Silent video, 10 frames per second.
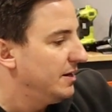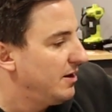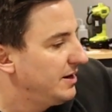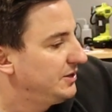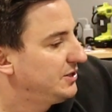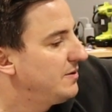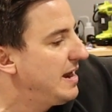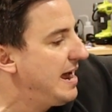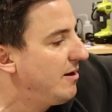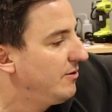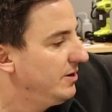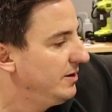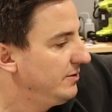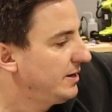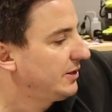All right, so now
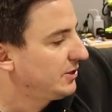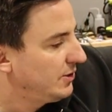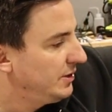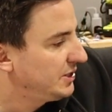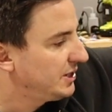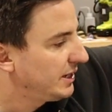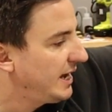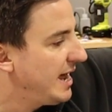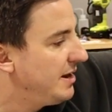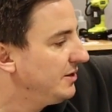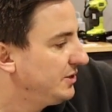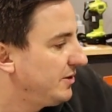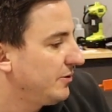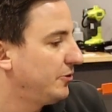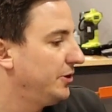I've got to turn this in again
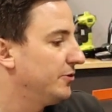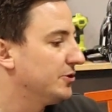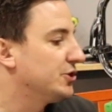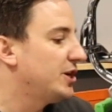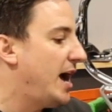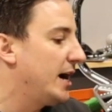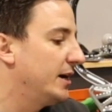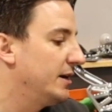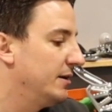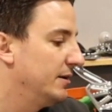so that'll clear the shock.